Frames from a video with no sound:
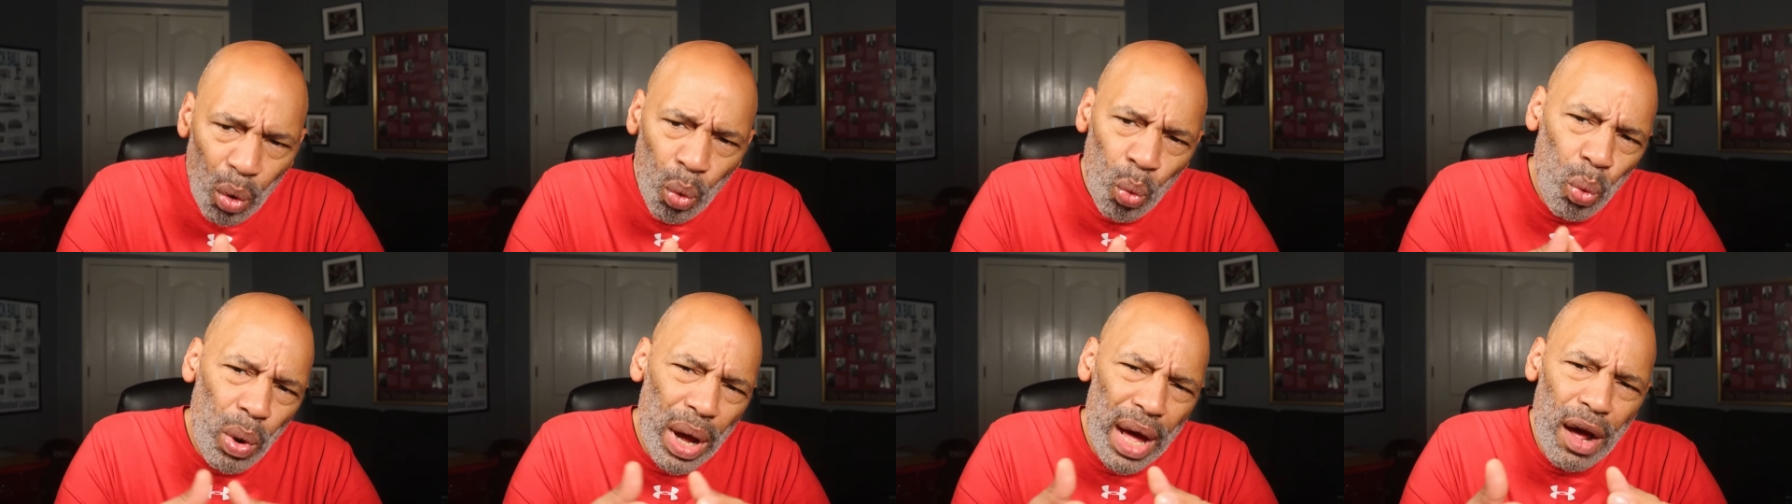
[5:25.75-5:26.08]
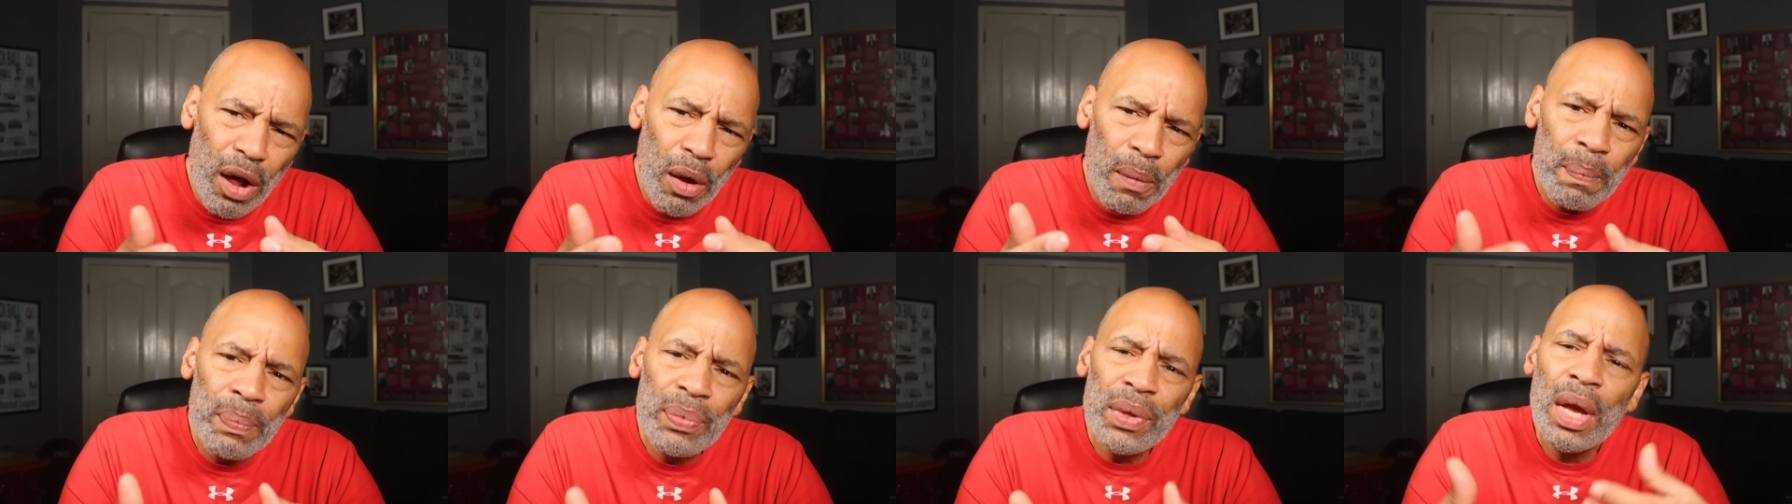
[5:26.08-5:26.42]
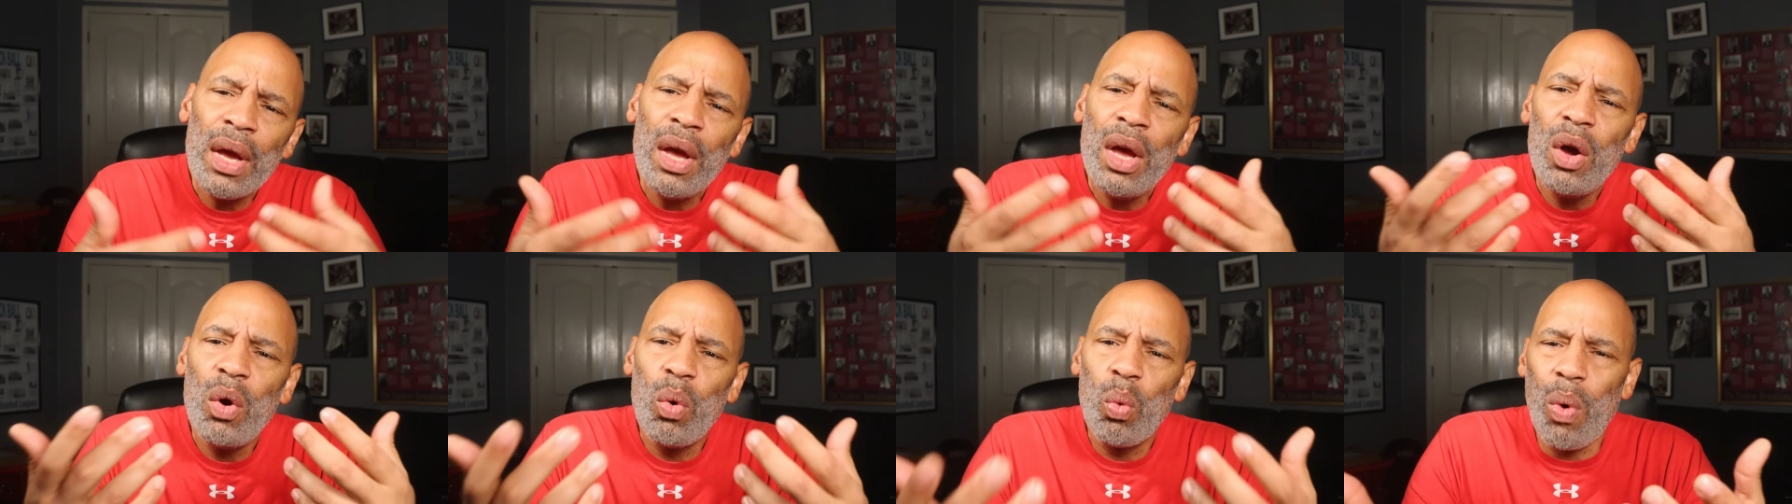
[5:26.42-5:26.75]
Well,
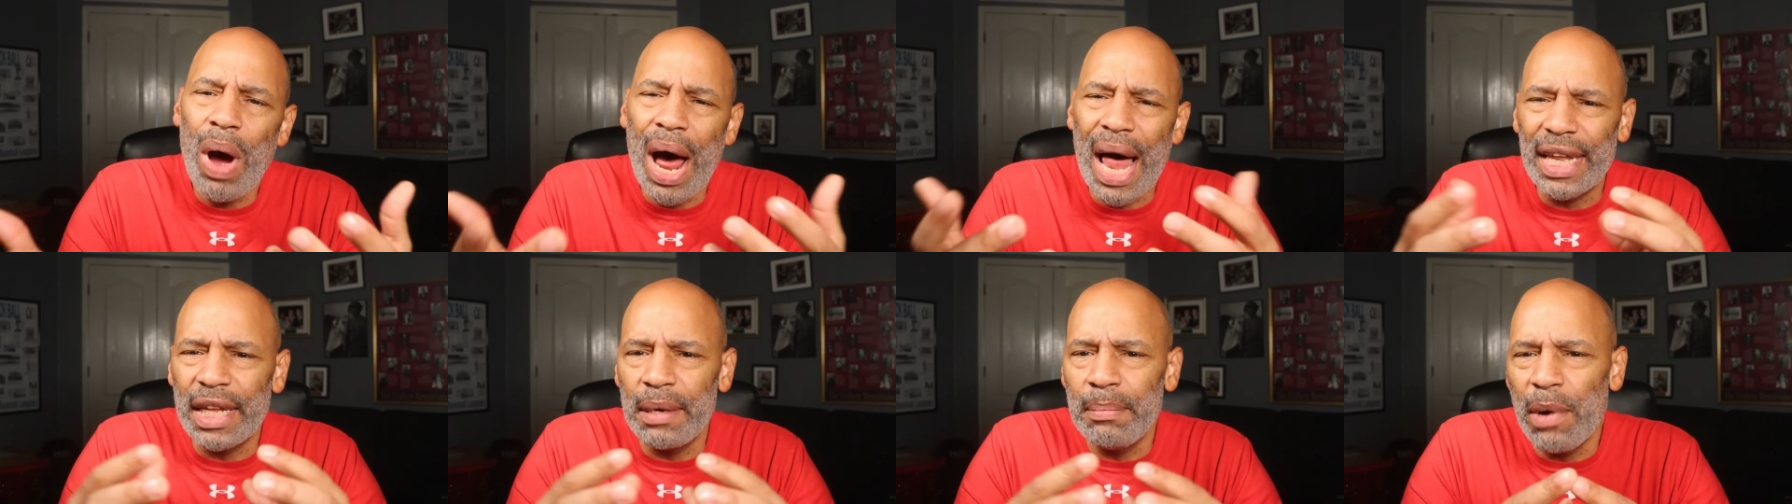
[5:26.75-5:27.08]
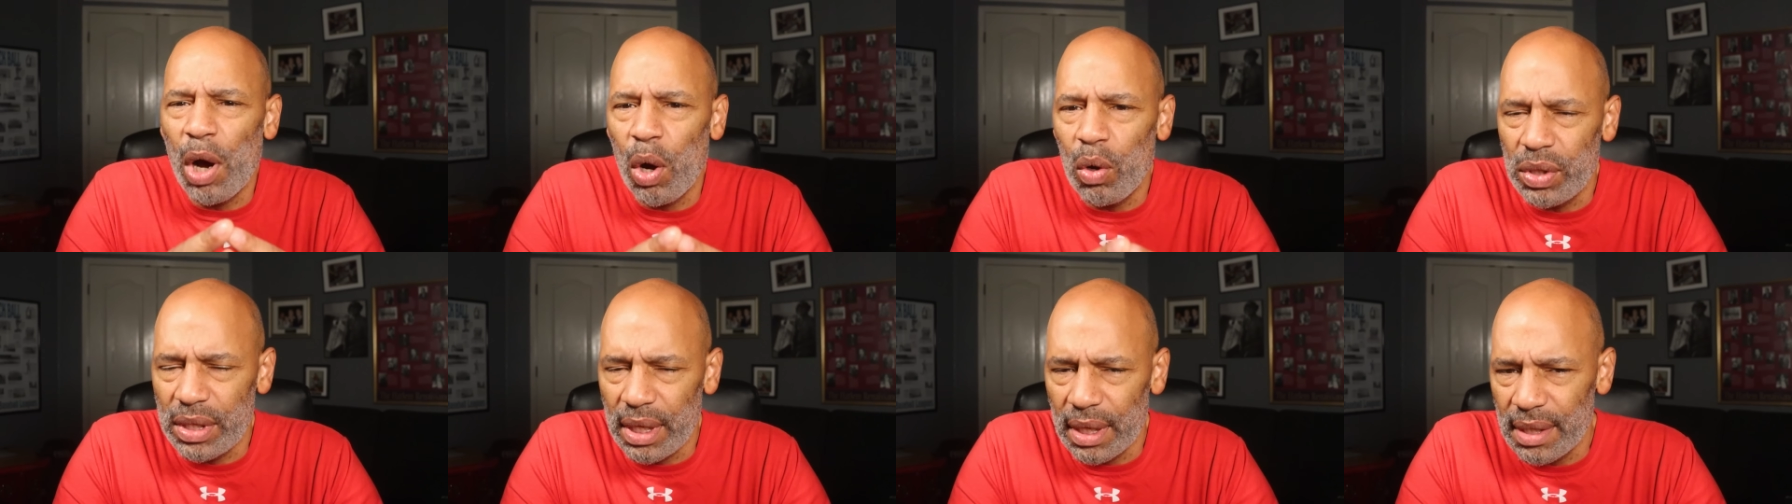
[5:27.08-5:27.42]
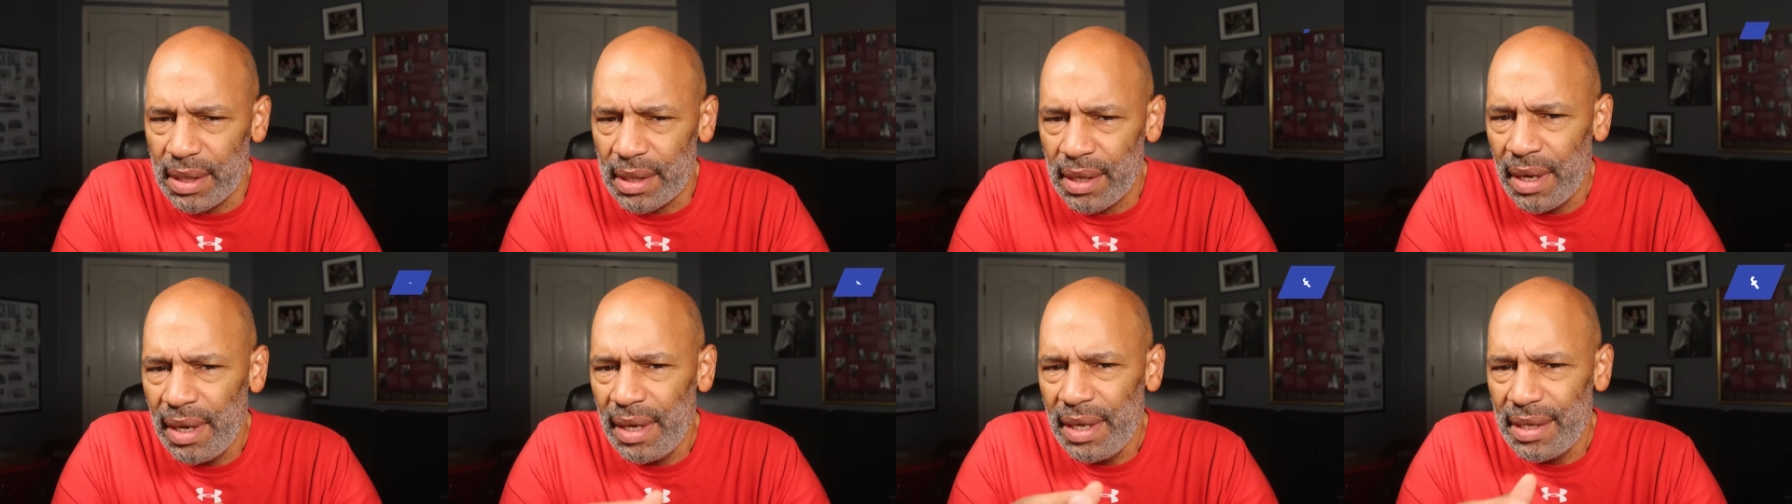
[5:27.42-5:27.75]
Wally
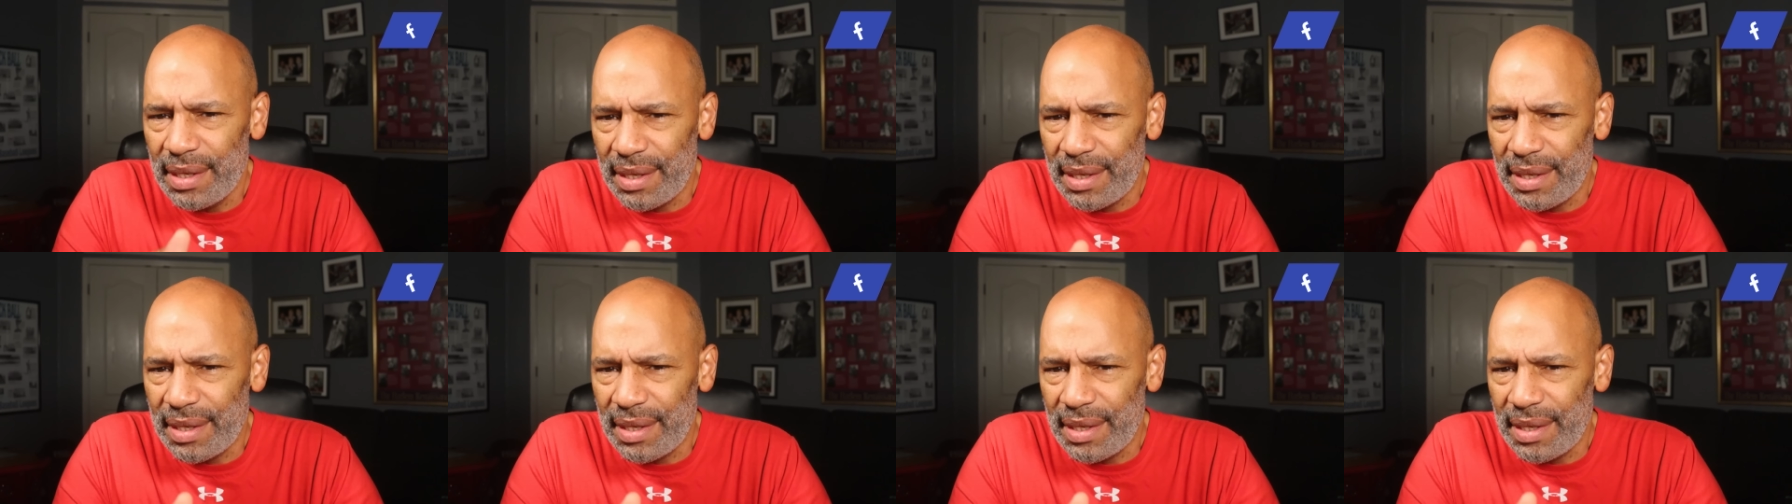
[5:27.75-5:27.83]
Moses